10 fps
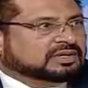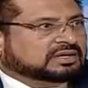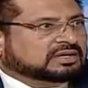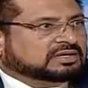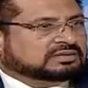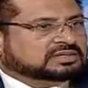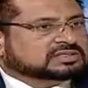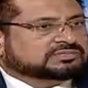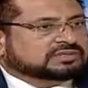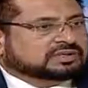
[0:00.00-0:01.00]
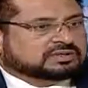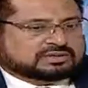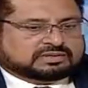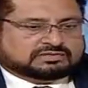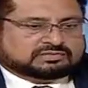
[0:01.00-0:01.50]
This
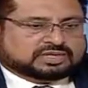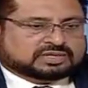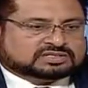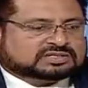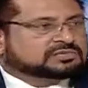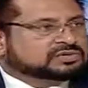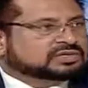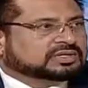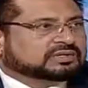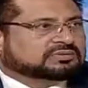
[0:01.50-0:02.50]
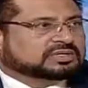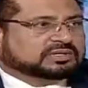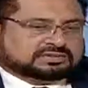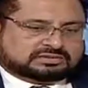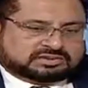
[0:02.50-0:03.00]
way we are supporting
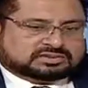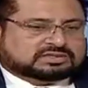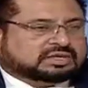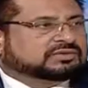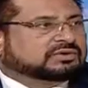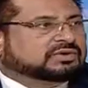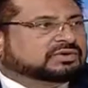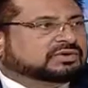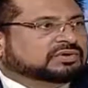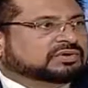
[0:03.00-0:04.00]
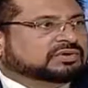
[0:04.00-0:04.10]
because this is our homeland.